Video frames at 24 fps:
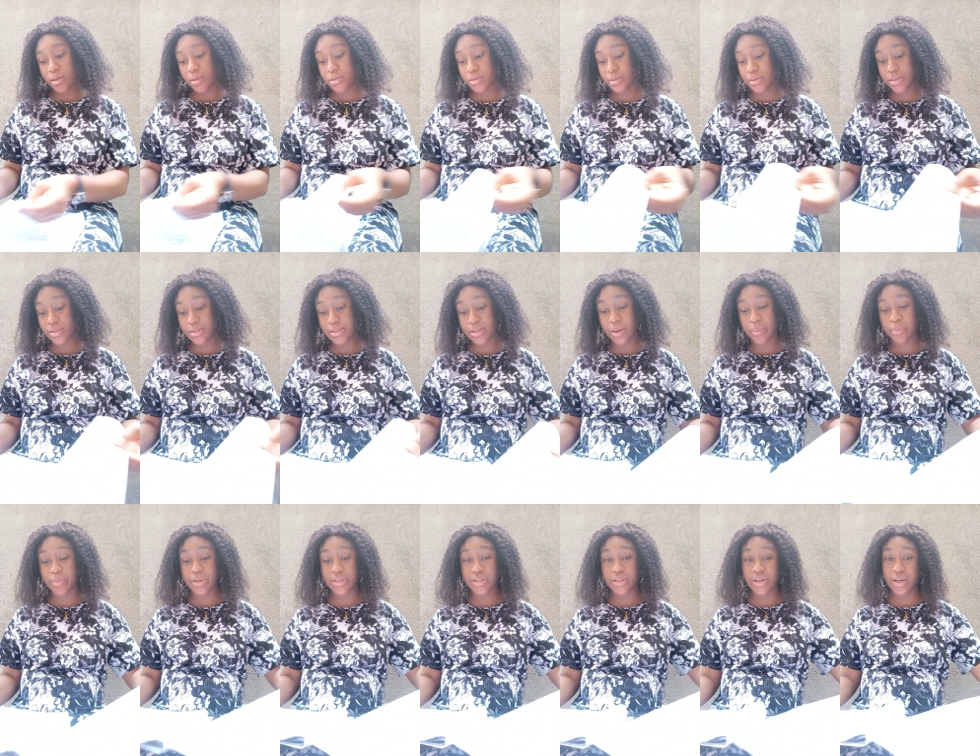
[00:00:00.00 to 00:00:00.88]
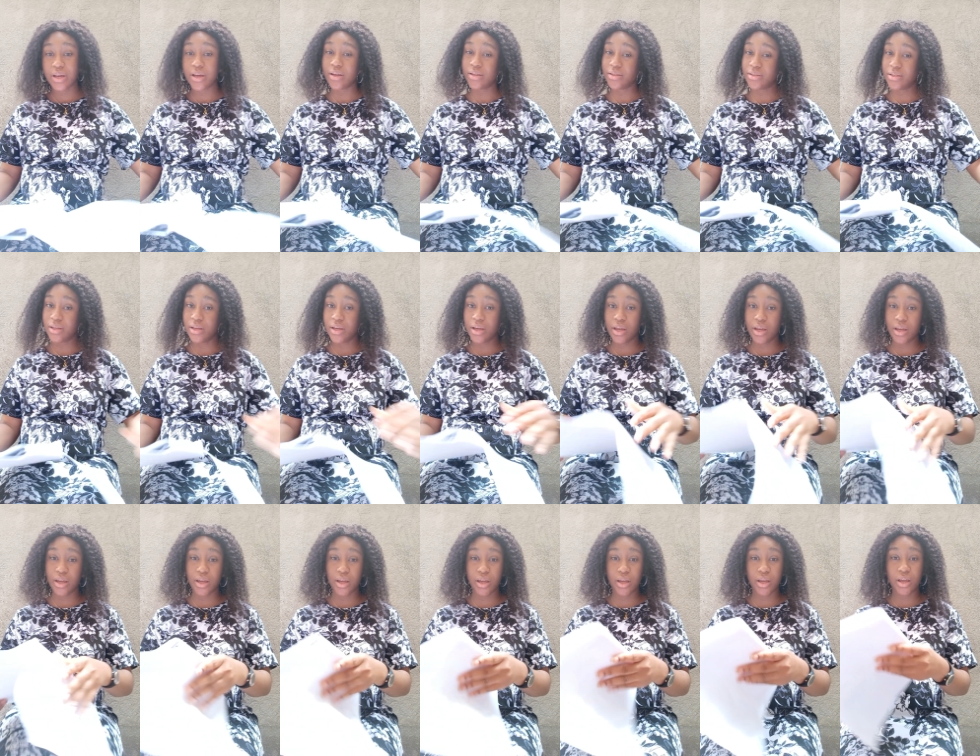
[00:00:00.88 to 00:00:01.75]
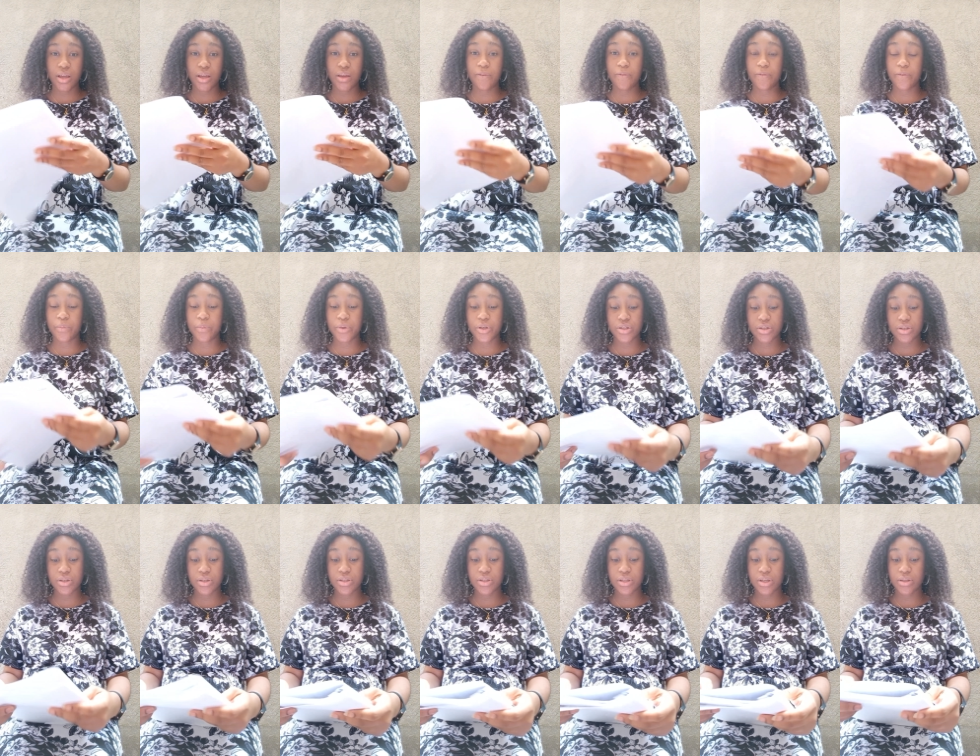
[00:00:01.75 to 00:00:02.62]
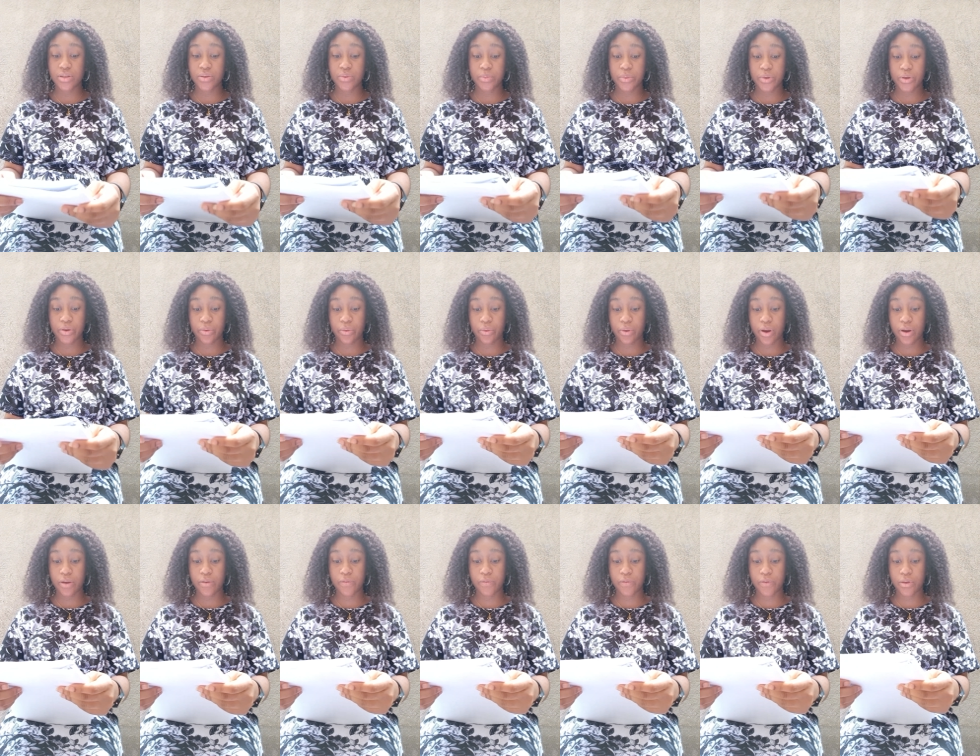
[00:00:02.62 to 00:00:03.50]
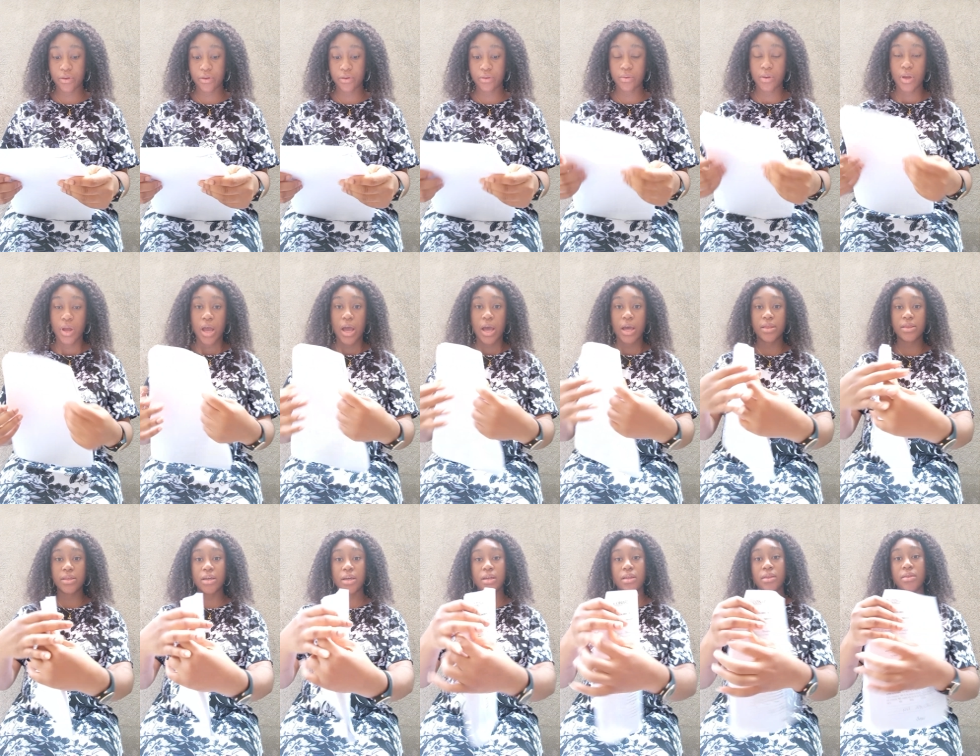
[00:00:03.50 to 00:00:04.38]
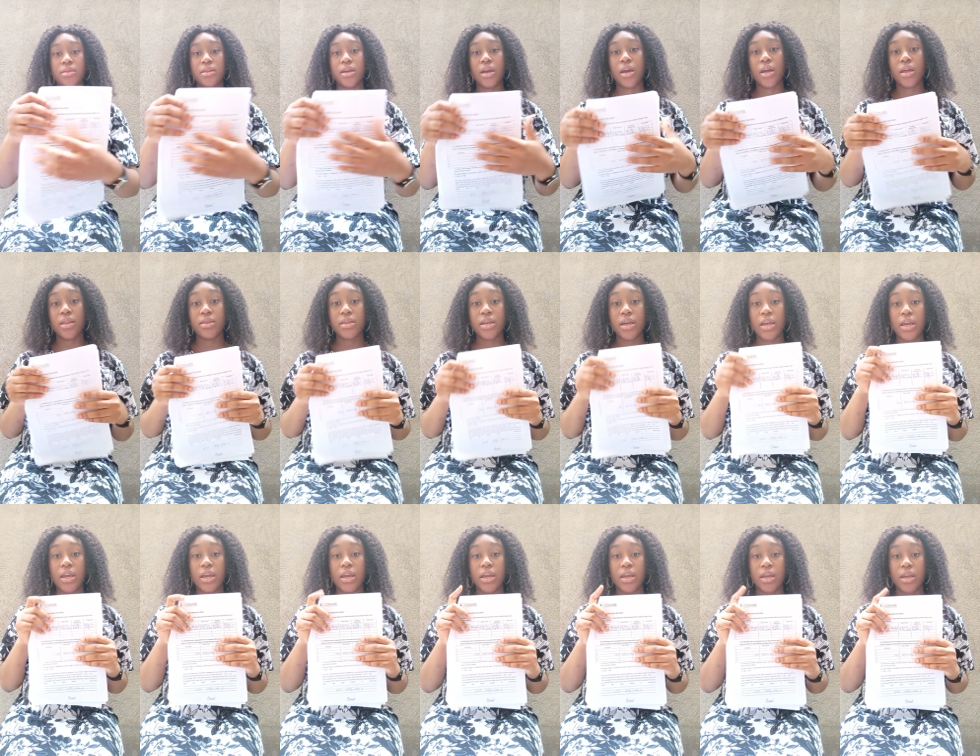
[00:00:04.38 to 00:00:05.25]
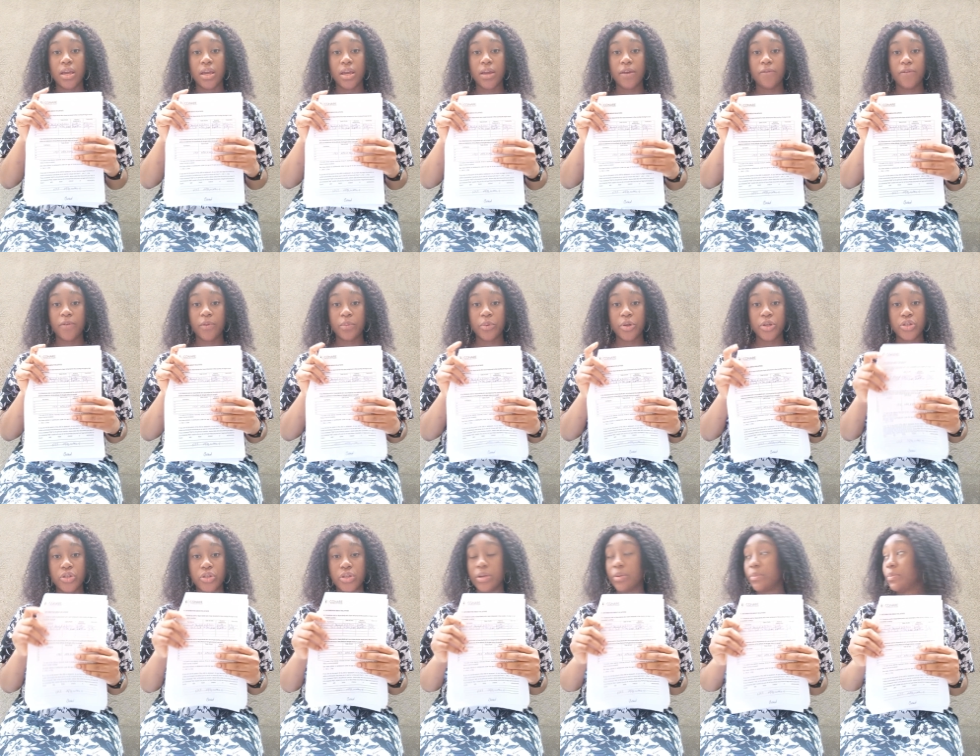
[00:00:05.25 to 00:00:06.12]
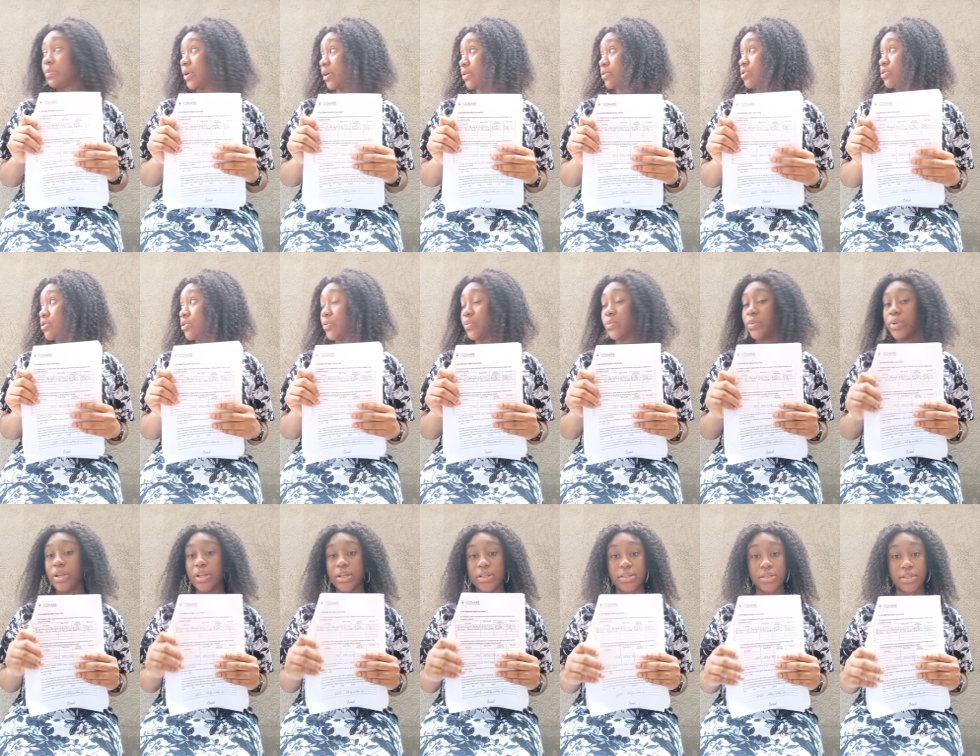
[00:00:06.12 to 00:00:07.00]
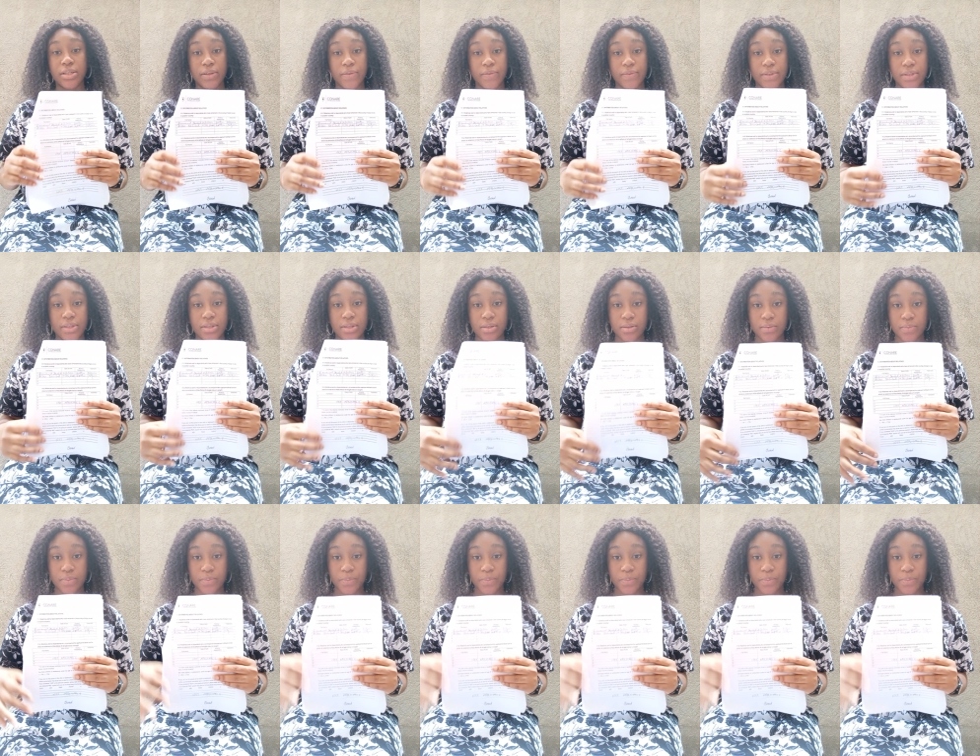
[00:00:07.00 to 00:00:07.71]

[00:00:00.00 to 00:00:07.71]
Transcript: So these are basically the information that they'll be requiring for you. And then the information about your relatives.